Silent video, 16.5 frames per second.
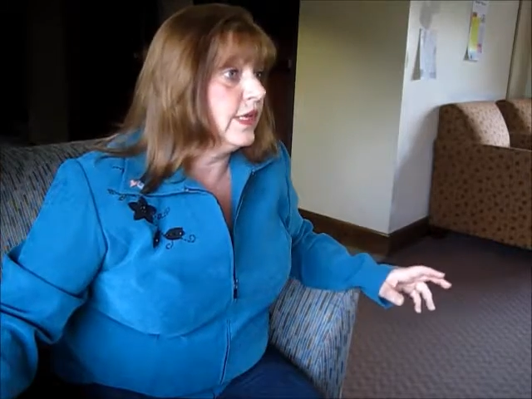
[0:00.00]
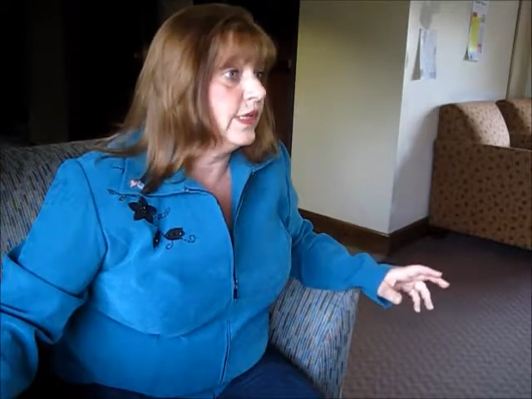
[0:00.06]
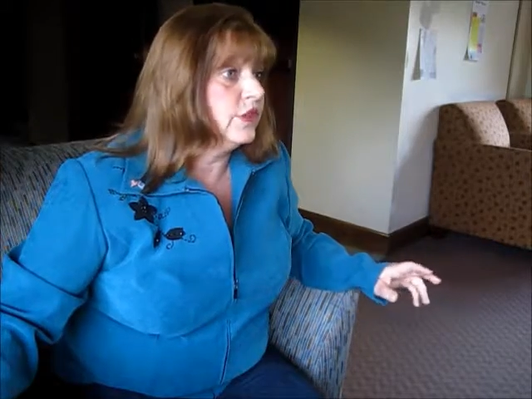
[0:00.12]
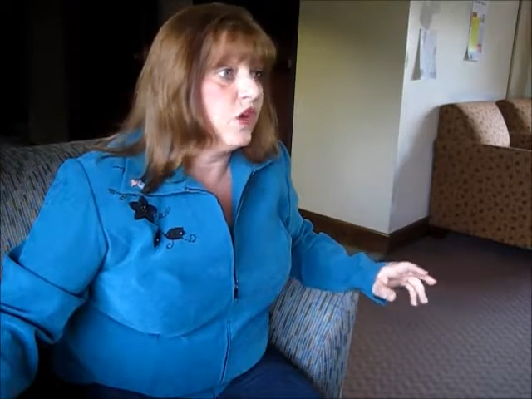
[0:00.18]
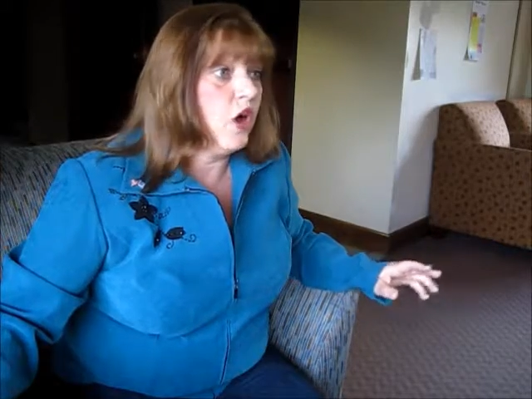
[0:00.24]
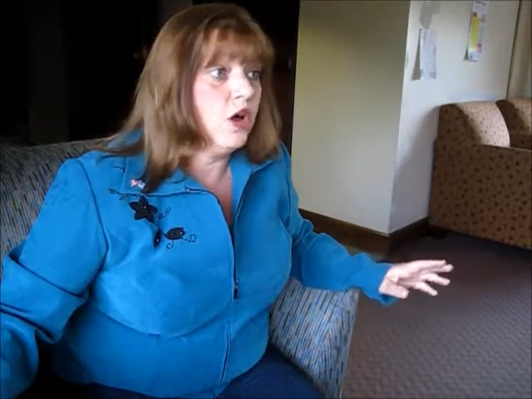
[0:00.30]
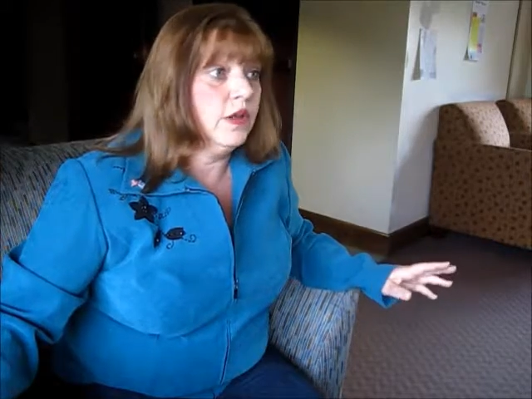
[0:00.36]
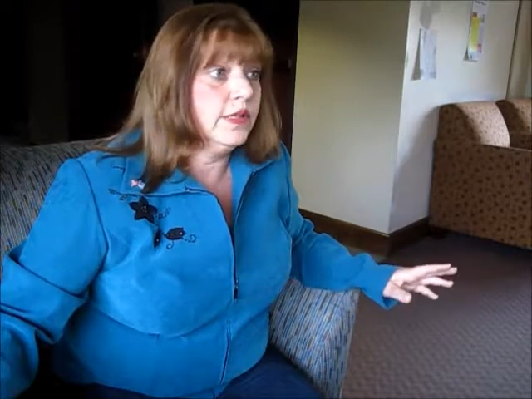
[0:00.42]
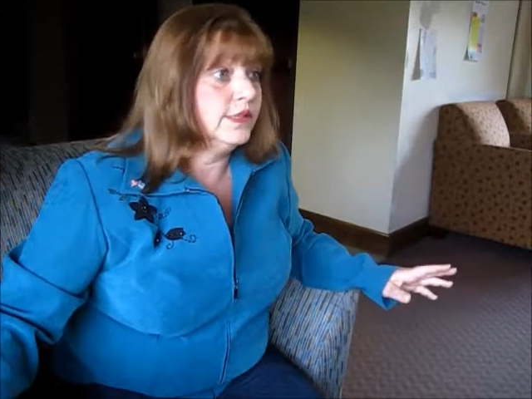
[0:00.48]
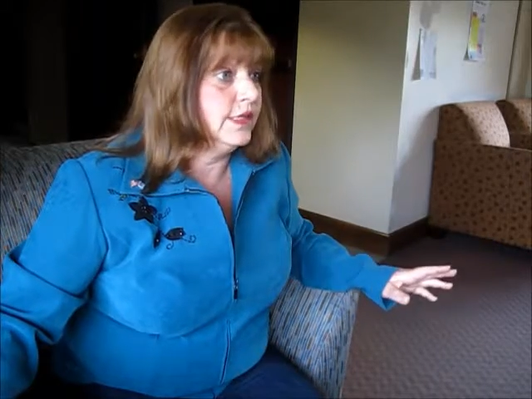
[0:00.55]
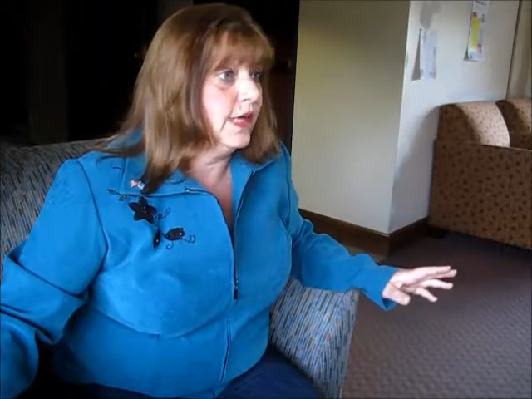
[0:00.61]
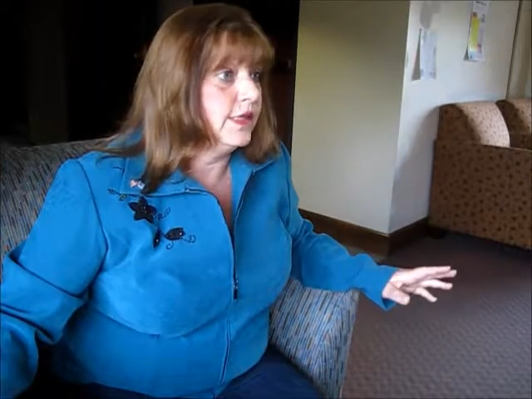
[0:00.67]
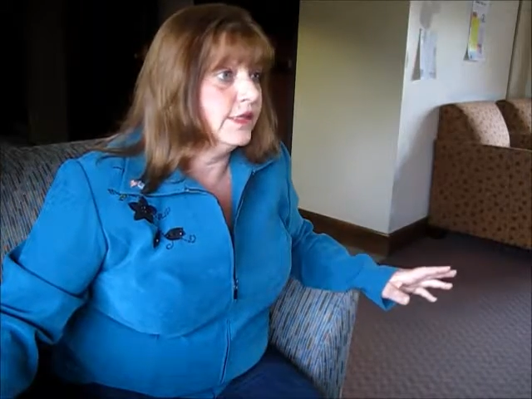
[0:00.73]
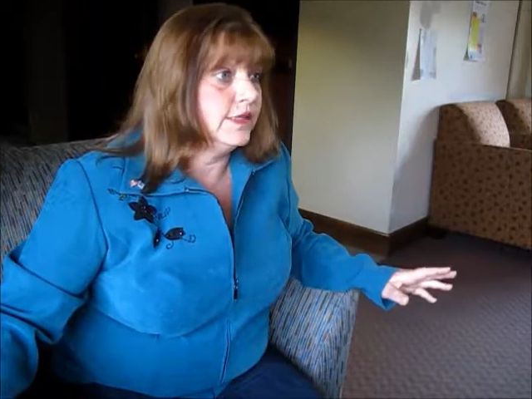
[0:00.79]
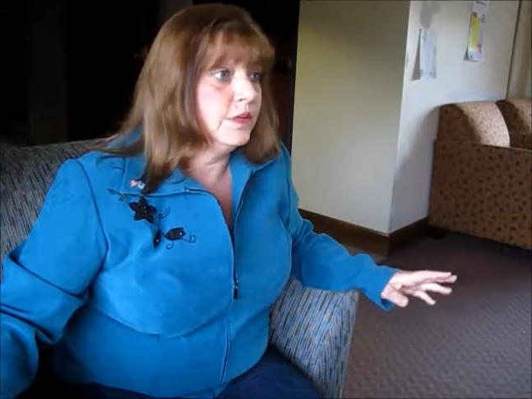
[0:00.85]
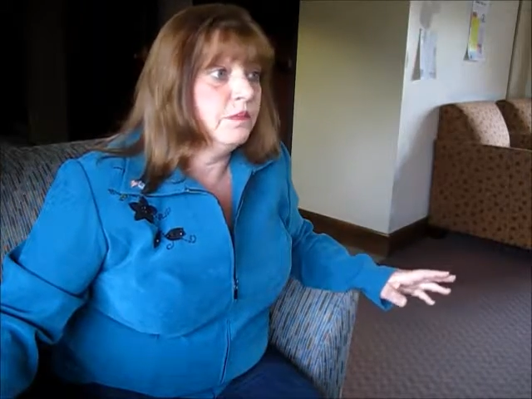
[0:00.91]
That's all it
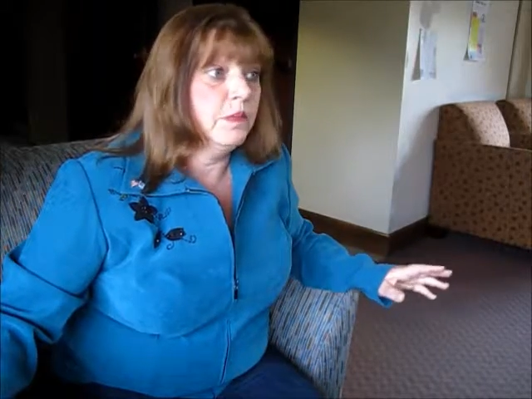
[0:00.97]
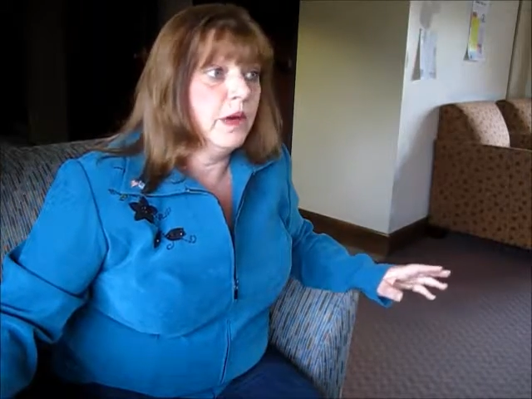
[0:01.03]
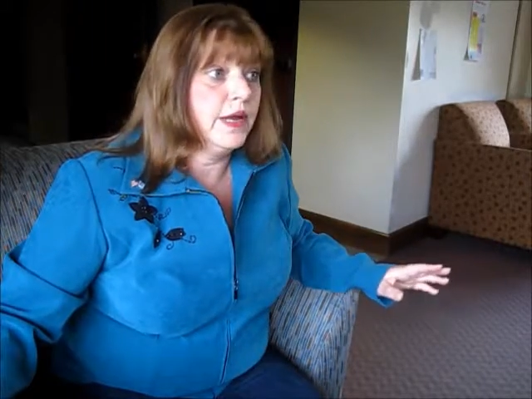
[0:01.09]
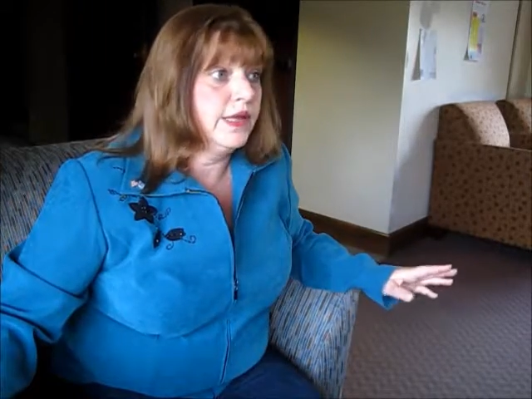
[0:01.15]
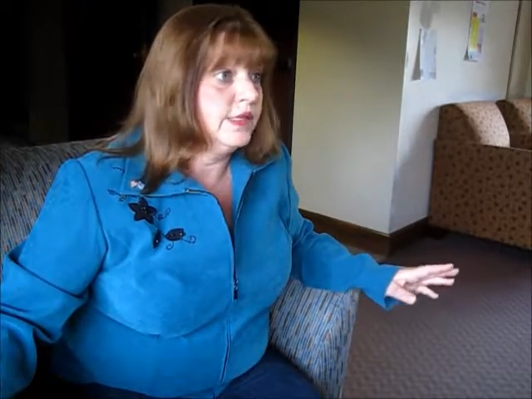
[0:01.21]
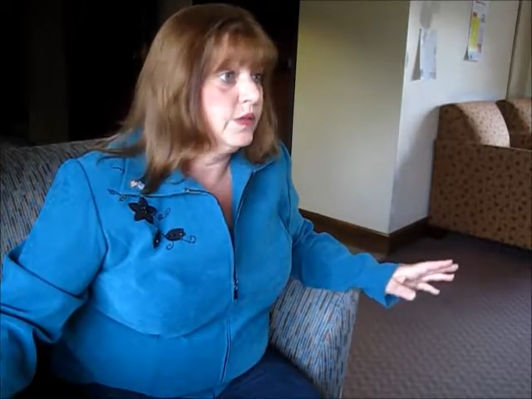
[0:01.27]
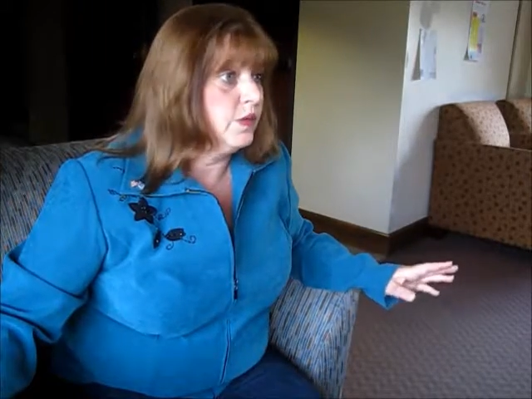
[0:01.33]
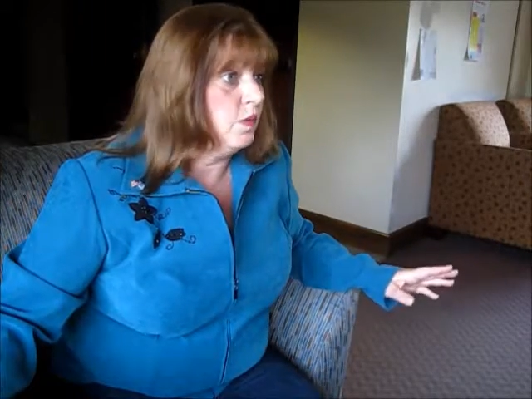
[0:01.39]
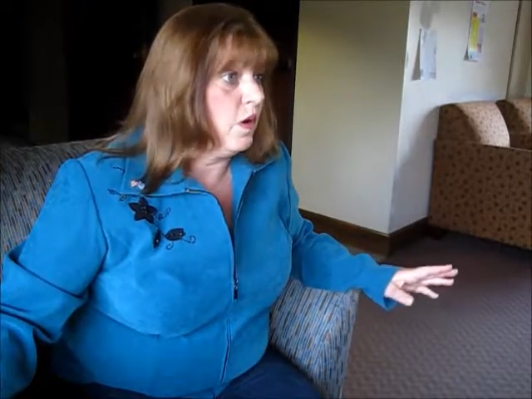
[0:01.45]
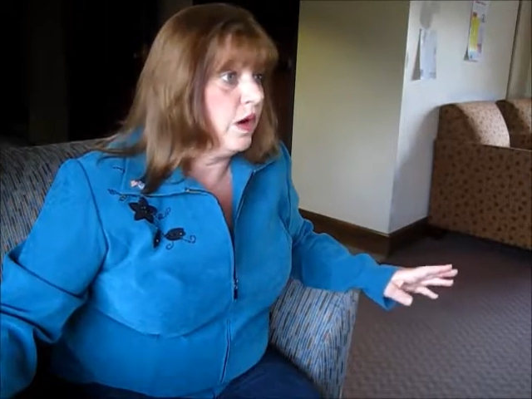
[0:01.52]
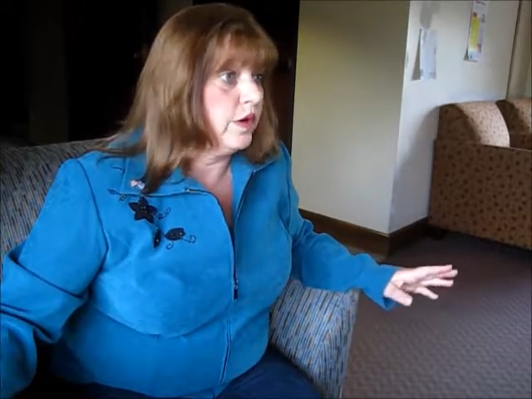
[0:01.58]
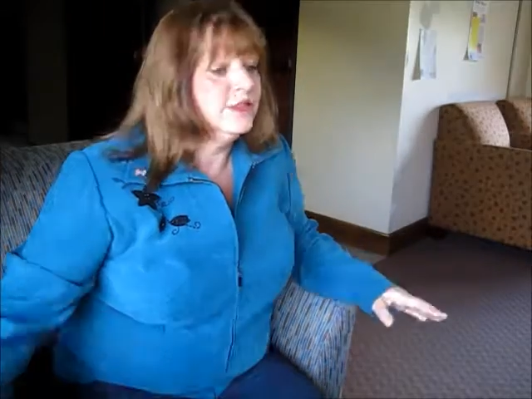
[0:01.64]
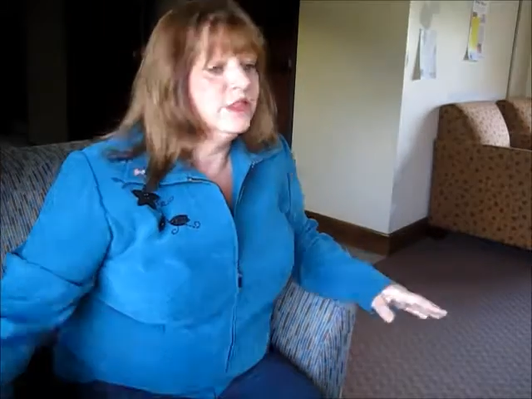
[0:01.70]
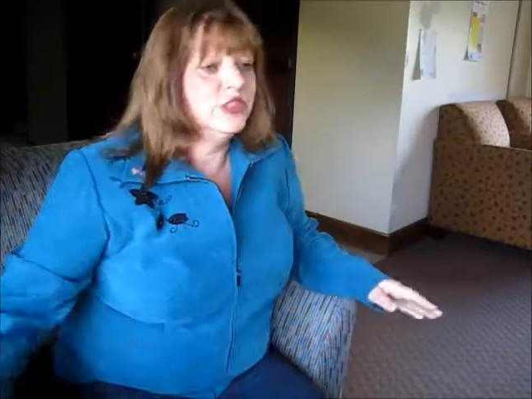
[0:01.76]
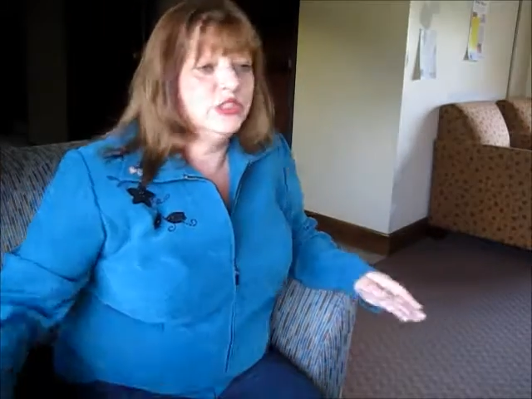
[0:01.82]
does. It muddies the waters.